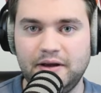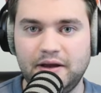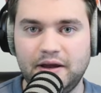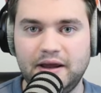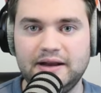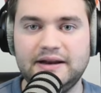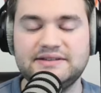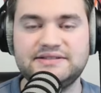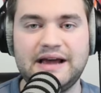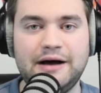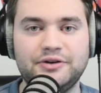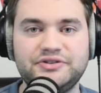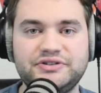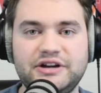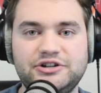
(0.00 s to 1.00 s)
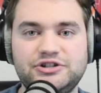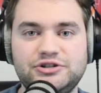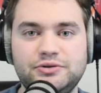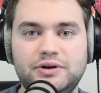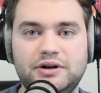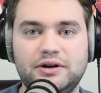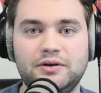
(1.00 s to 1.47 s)
And his outside
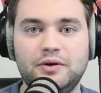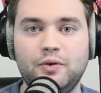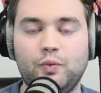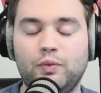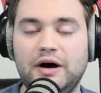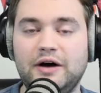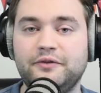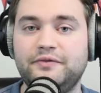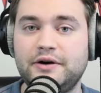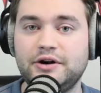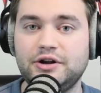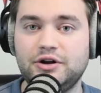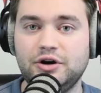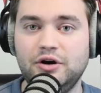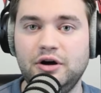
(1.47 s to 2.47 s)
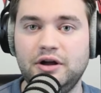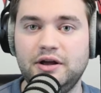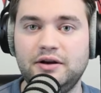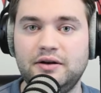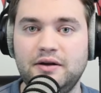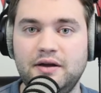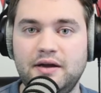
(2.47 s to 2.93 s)
shooting, while very
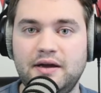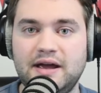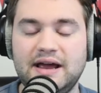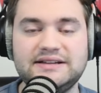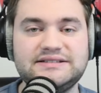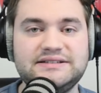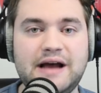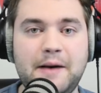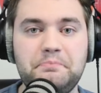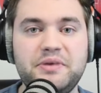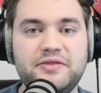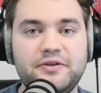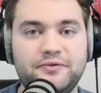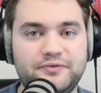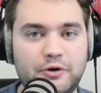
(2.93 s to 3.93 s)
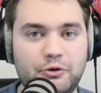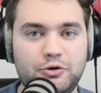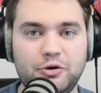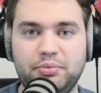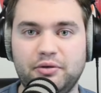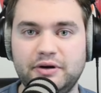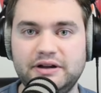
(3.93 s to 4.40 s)
good, has not been the
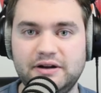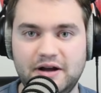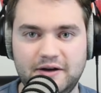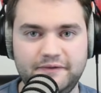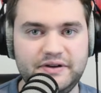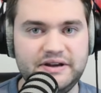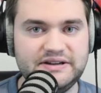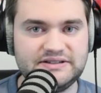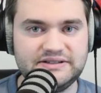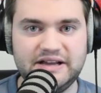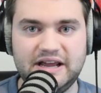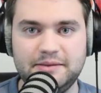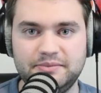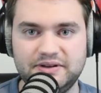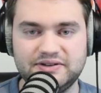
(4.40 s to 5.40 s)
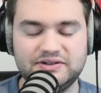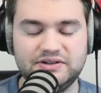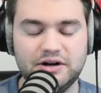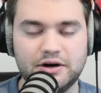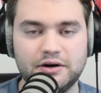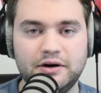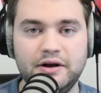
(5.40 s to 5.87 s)
focal point of his game this
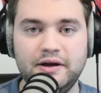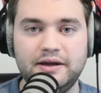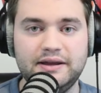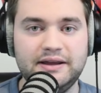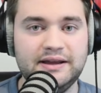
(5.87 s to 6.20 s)
year it